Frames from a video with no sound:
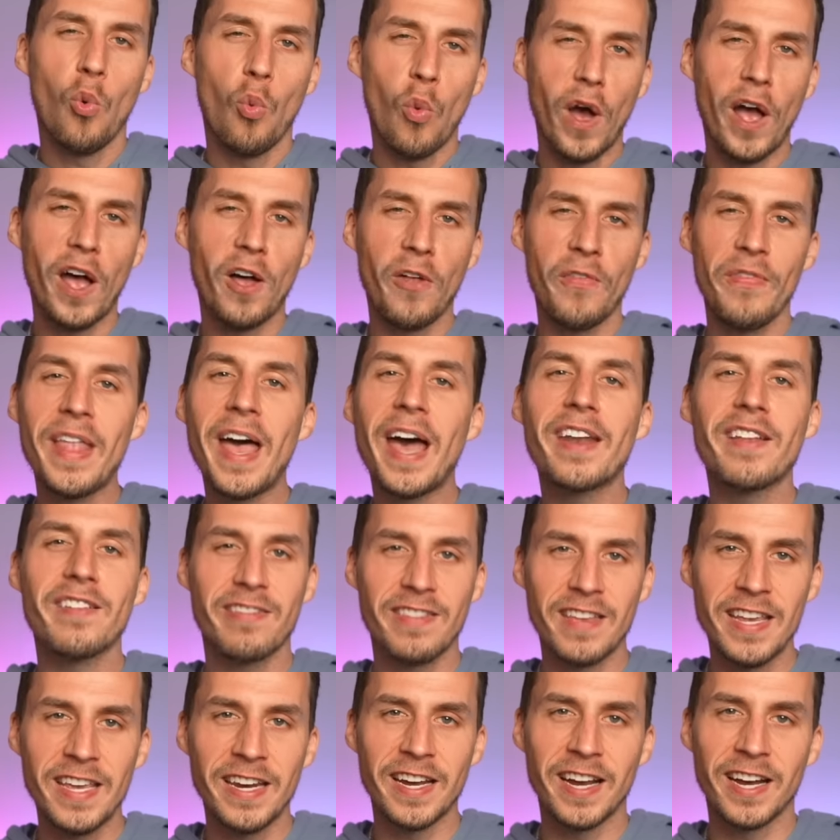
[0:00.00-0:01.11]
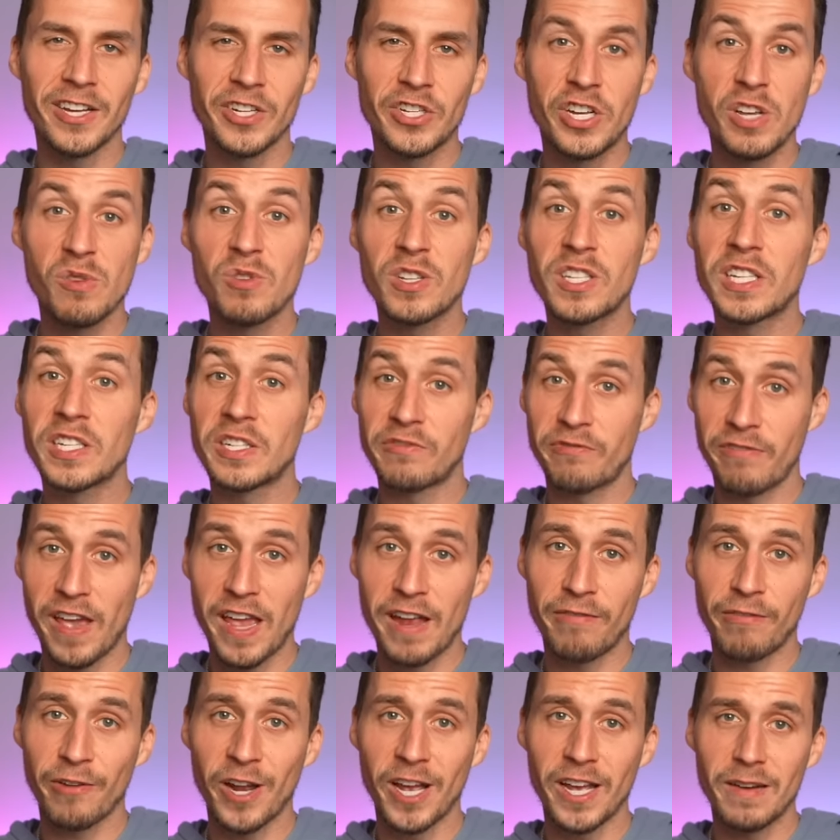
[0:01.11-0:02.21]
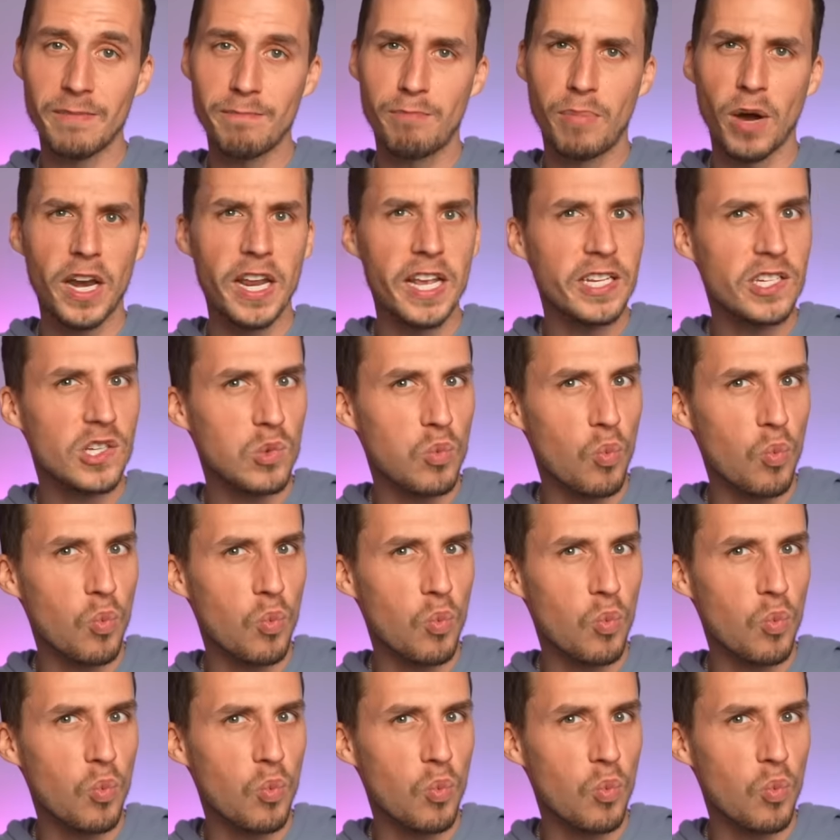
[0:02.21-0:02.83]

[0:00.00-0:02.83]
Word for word: Well, not Athena, she was his favorite. But his